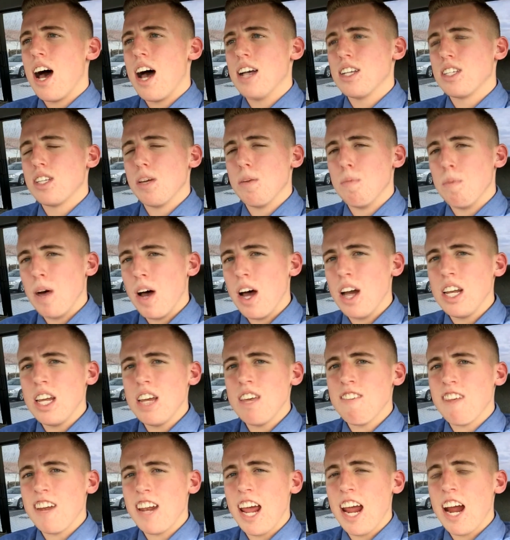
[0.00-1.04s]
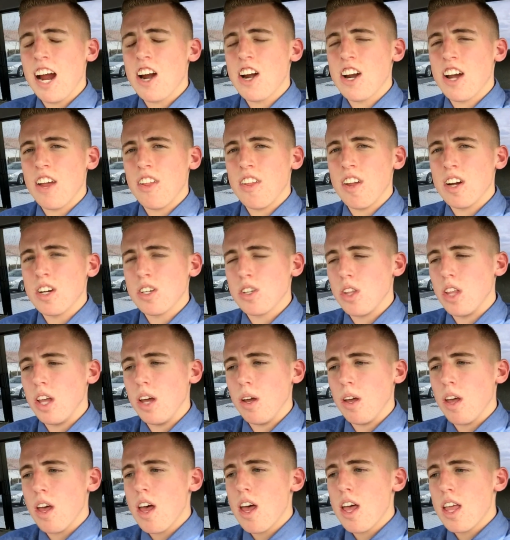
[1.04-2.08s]
some uneven air down there, so
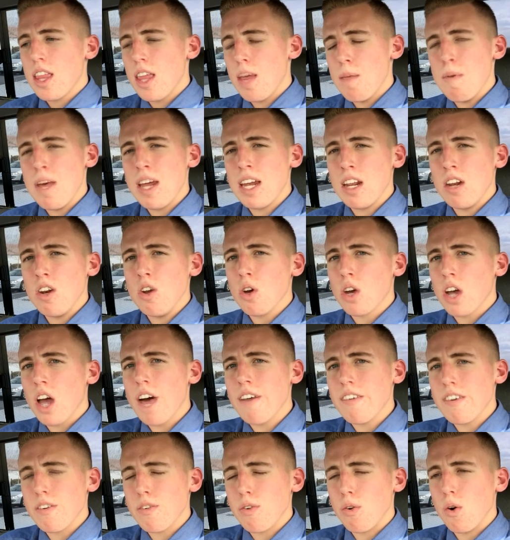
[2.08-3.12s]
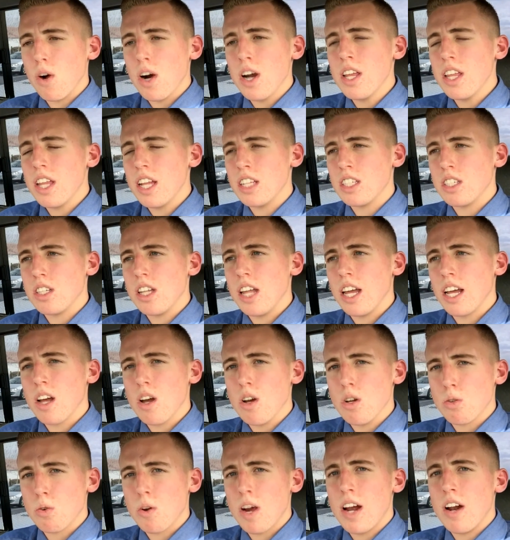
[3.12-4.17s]
they made a new cover for it that
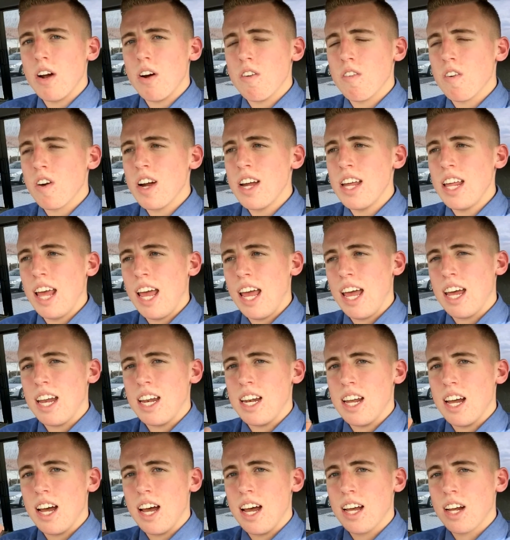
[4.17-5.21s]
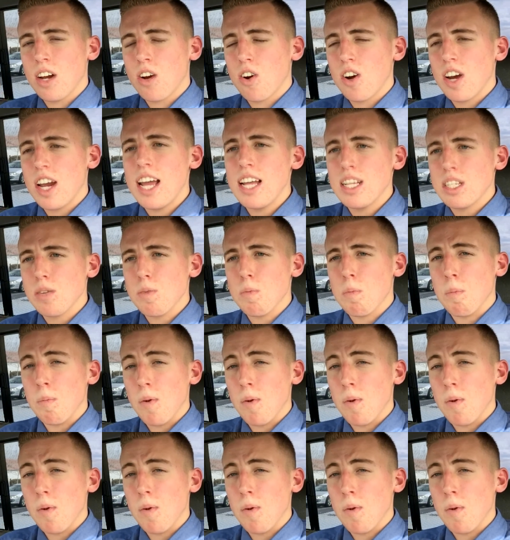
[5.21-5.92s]
goes right over it, and creates